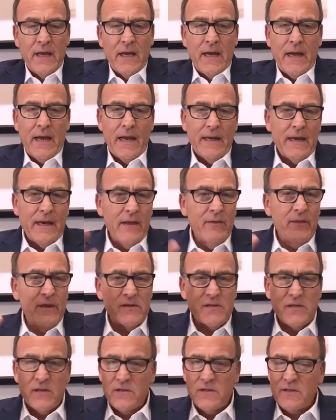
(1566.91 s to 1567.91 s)
And
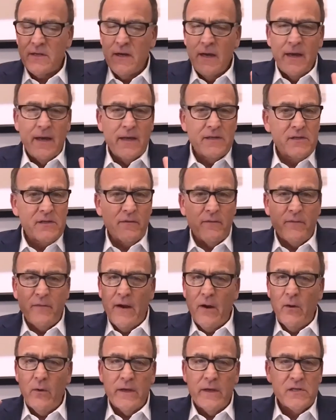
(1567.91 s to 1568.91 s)
it's a
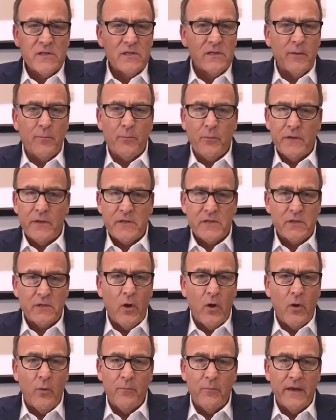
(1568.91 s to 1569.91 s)
very slippery
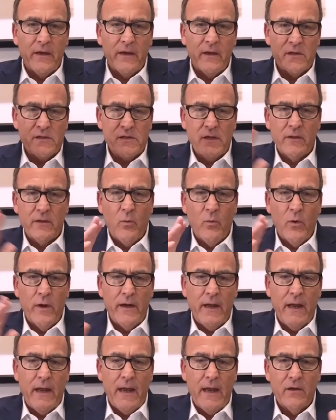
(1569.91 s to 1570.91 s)
slope because on the one
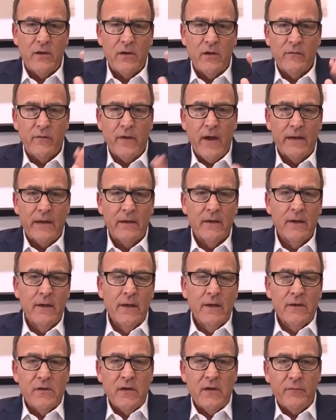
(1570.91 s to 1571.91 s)
hand, you've got
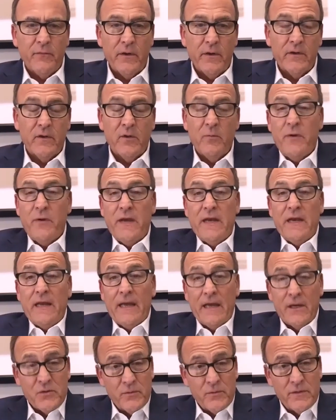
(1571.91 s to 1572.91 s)
different competing
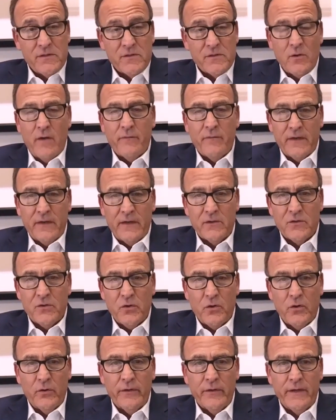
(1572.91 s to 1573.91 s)
interests, often
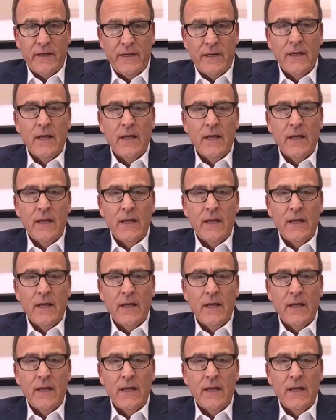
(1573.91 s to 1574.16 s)
internally,